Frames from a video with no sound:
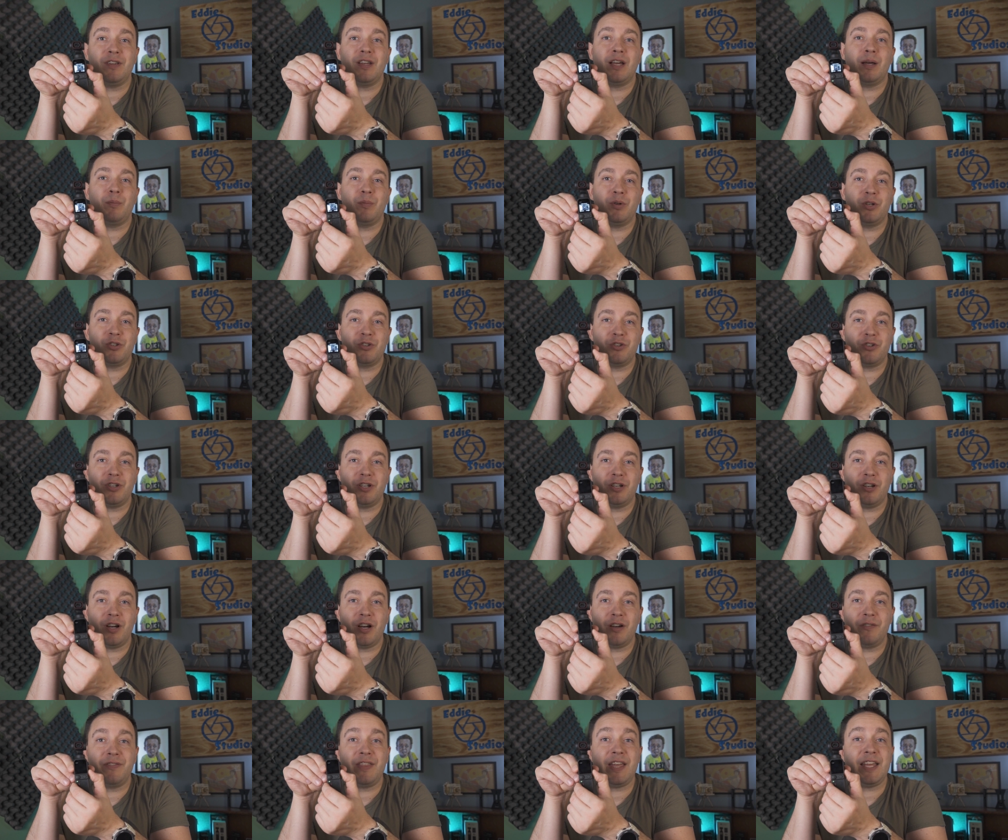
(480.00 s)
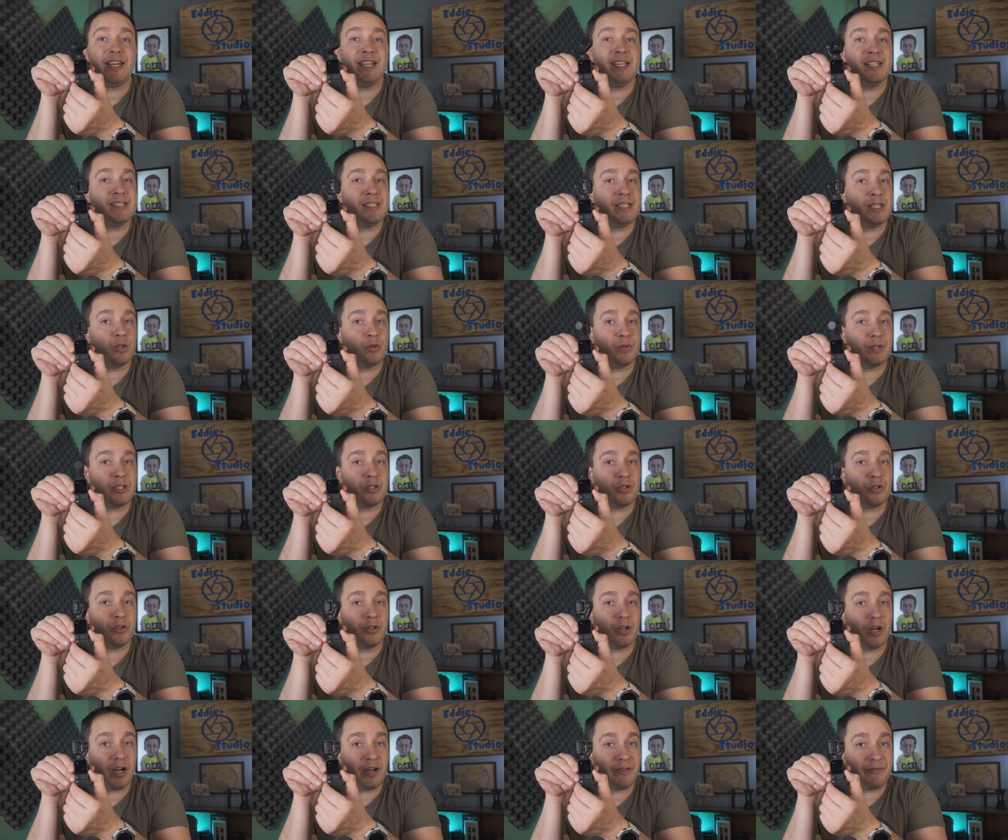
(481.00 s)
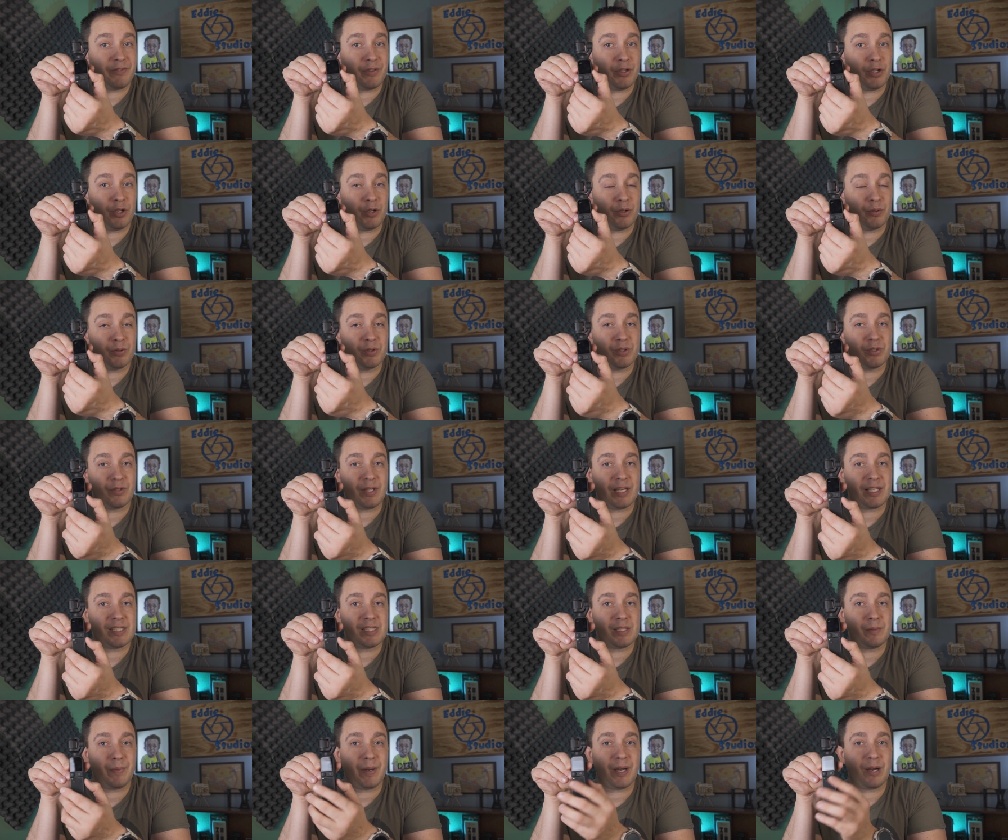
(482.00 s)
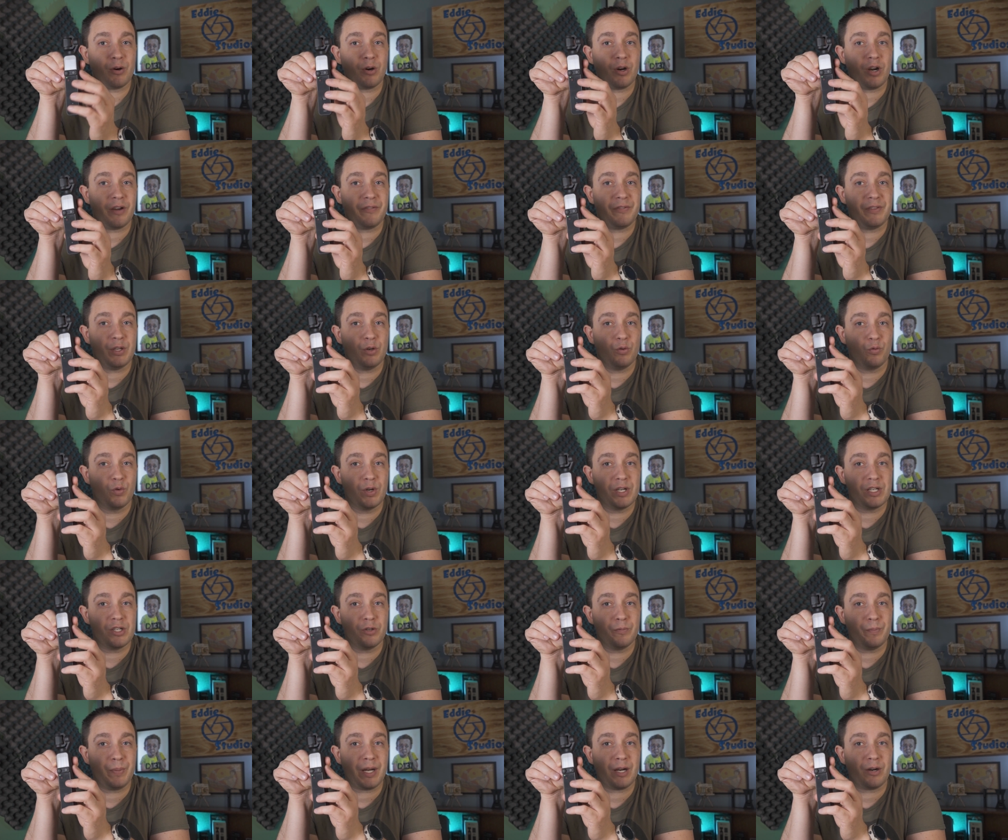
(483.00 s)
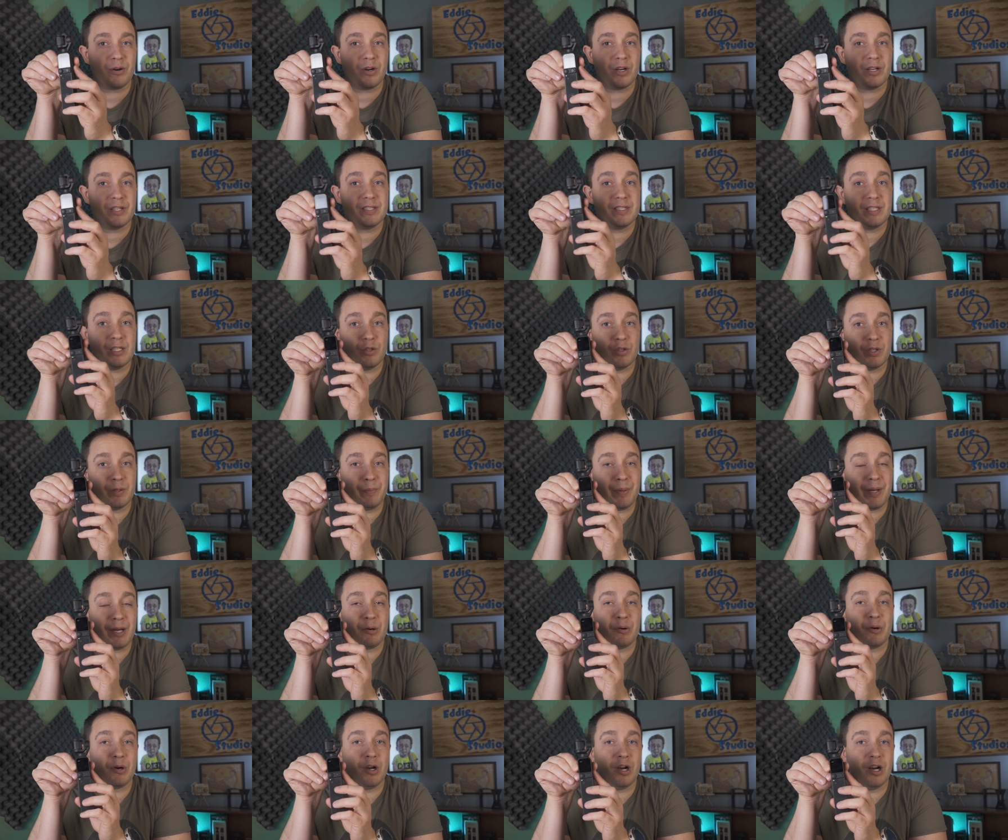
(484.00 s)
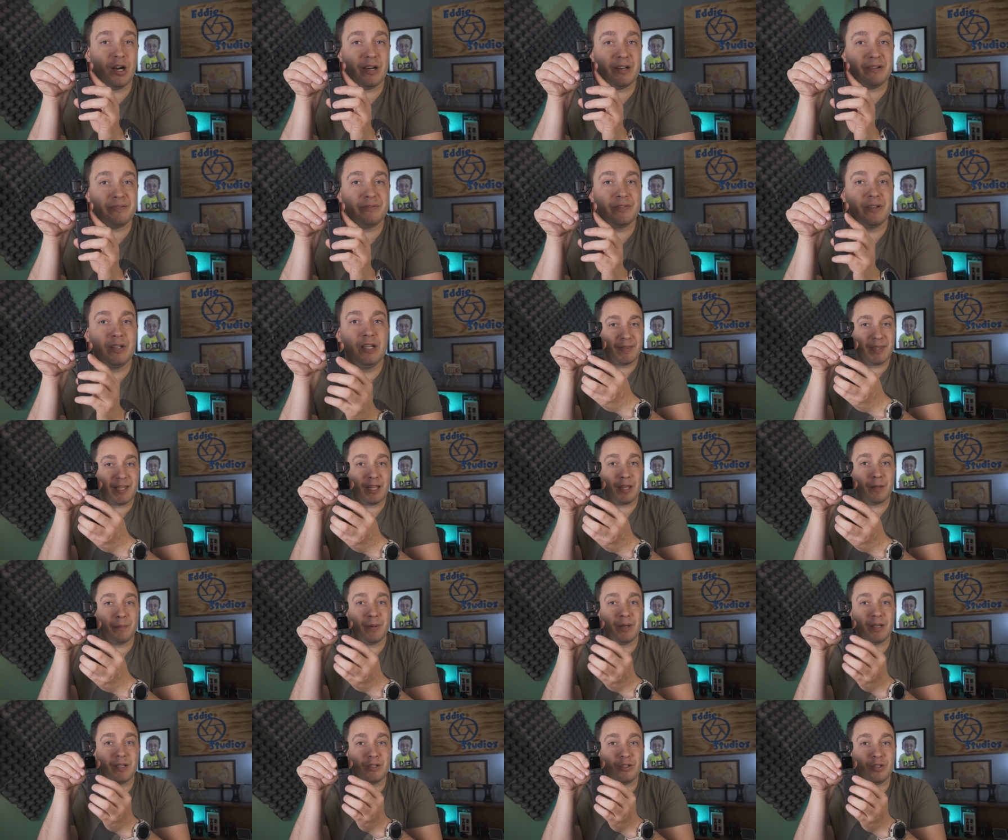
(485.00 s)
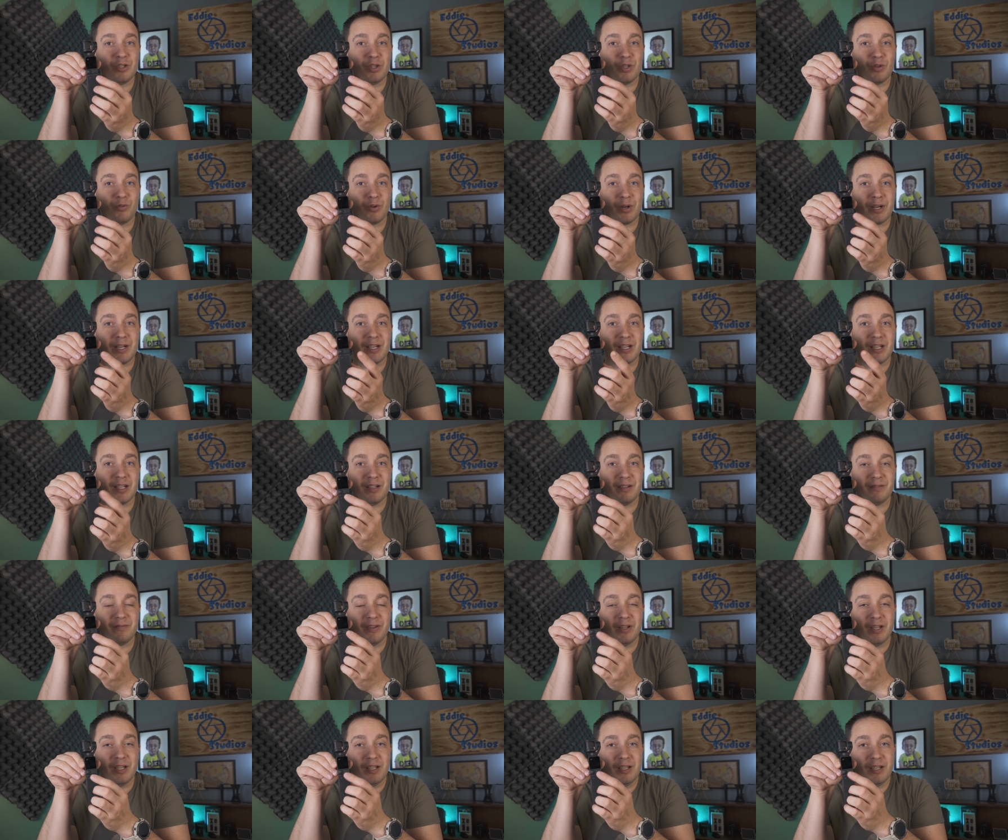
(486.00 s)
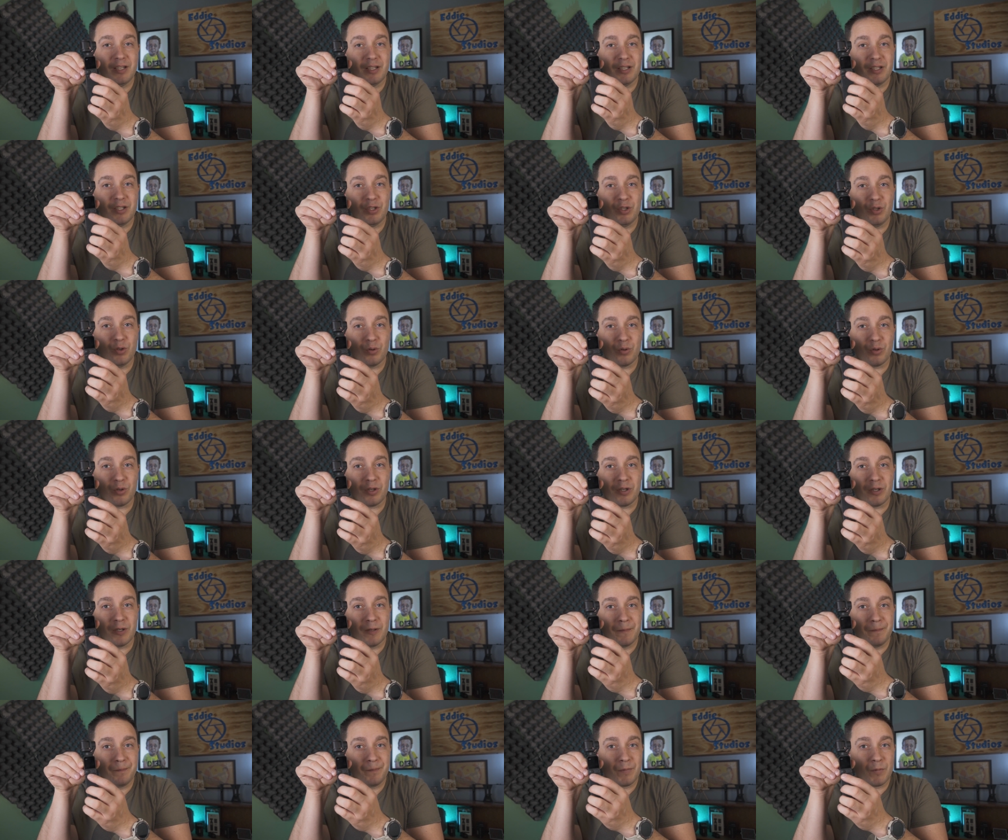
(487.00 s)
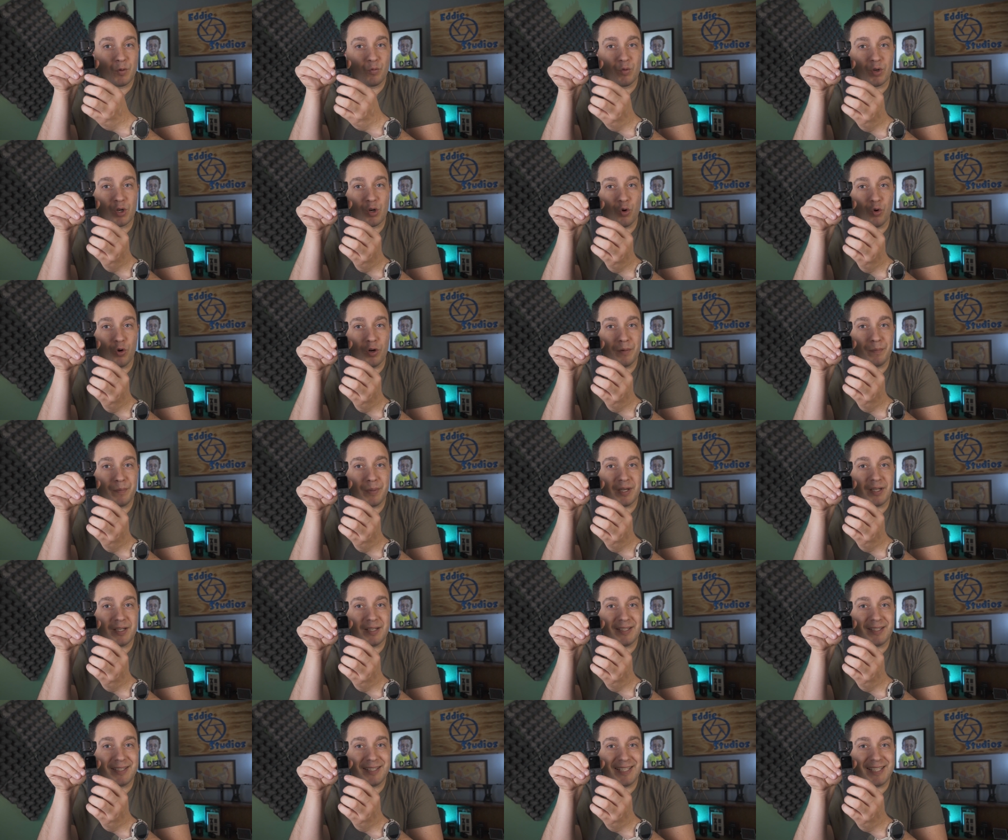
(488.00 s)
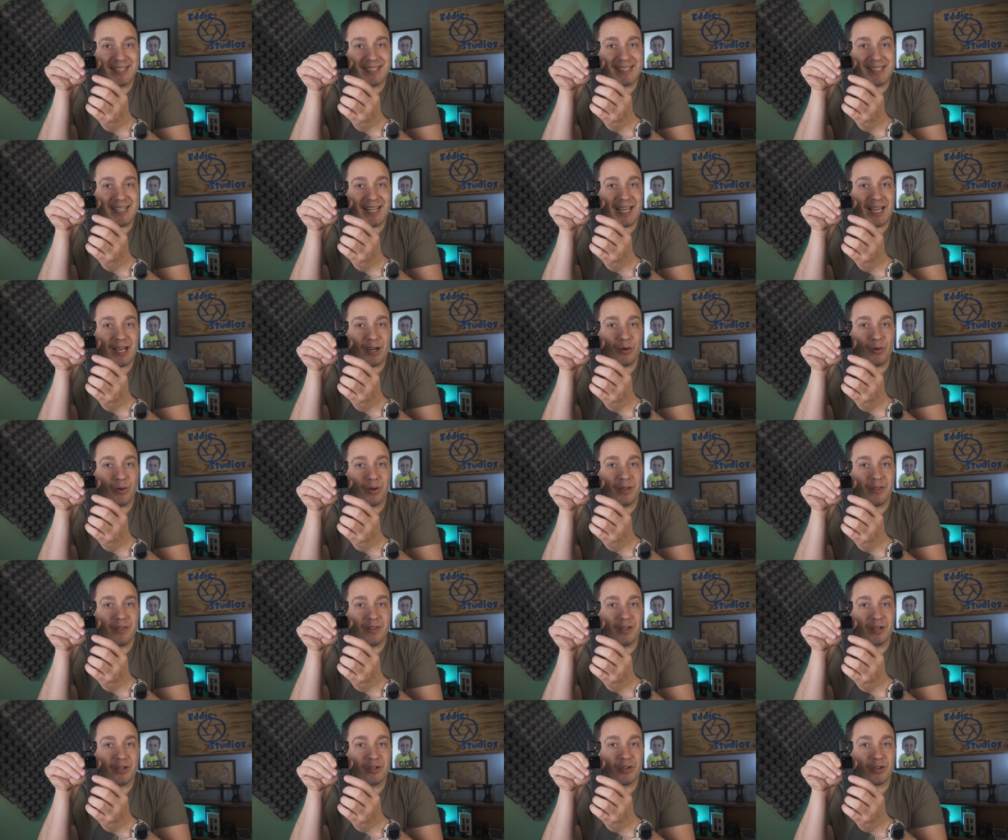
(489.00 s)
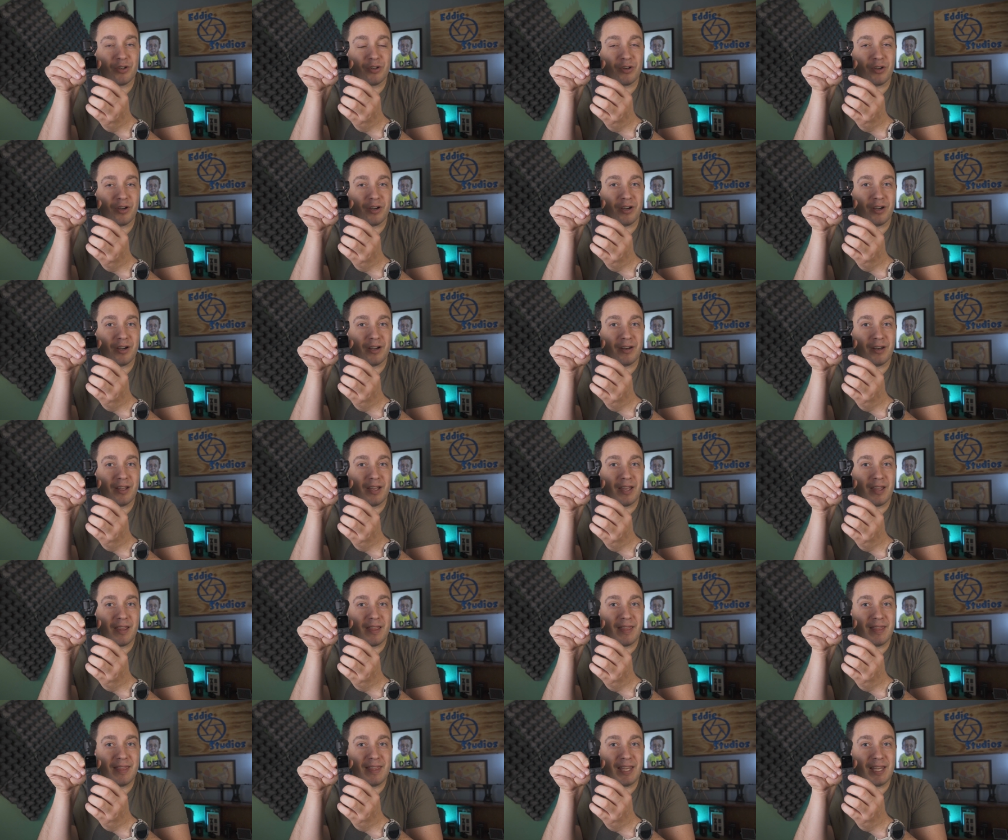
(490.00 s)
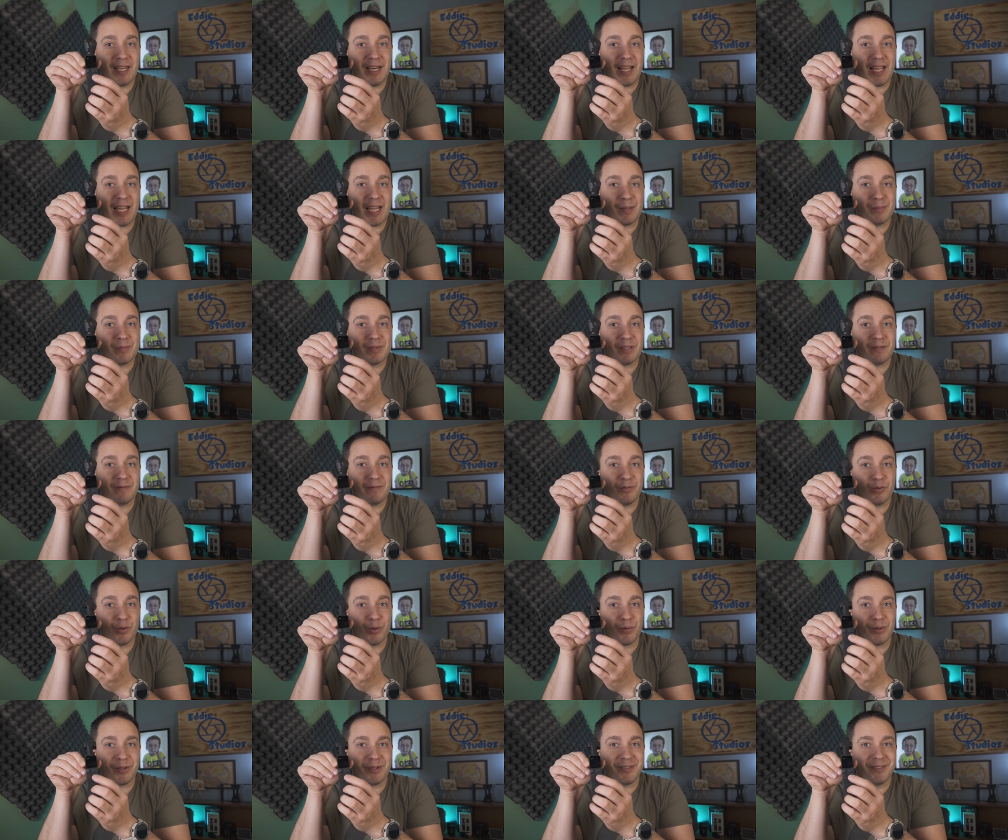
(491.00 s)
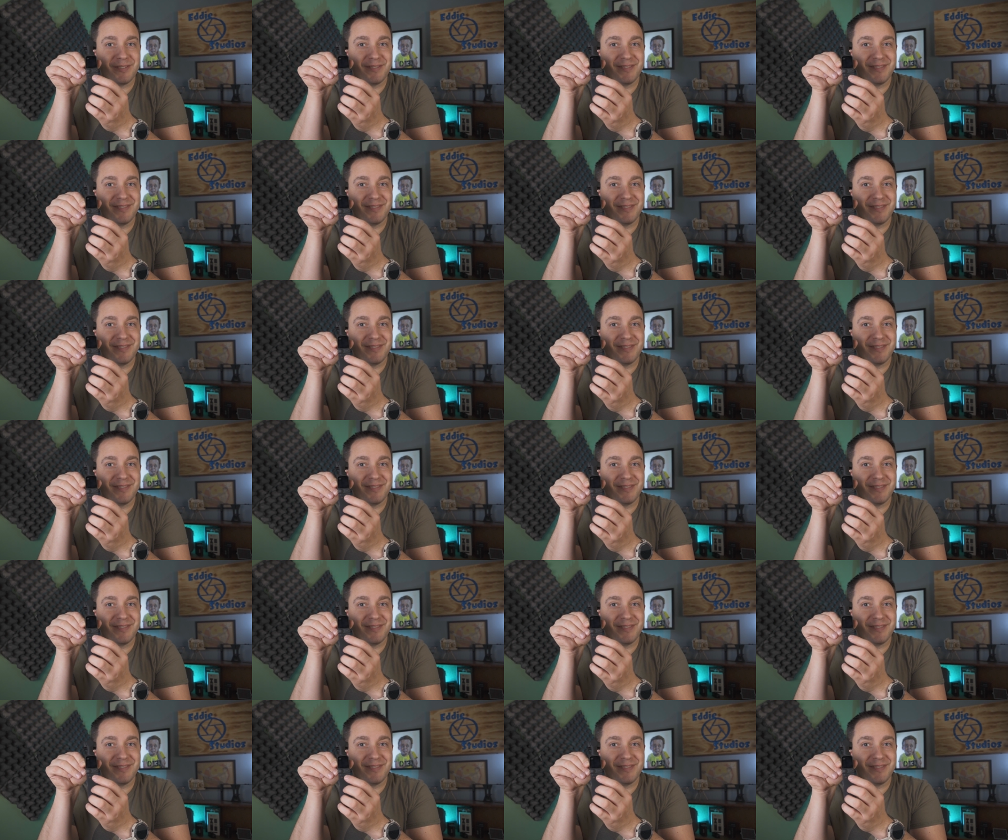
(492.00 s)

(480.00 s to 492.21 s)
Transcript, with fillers: I'm going to turn it off, that is the only turn off though. So that's the power off. The original power on is the only power off. Now the button to the right of your record button is now the turn on that aims it forward.